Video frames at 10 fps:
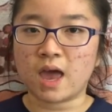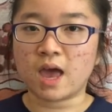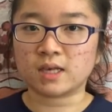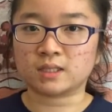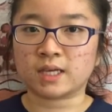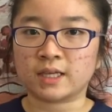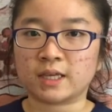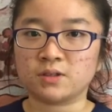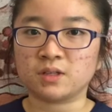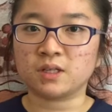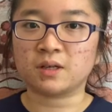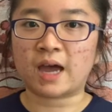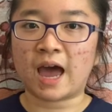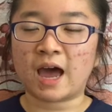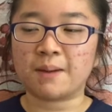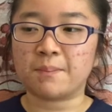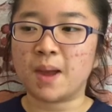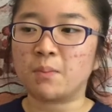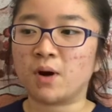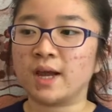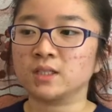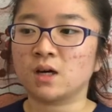essay that you need to memorize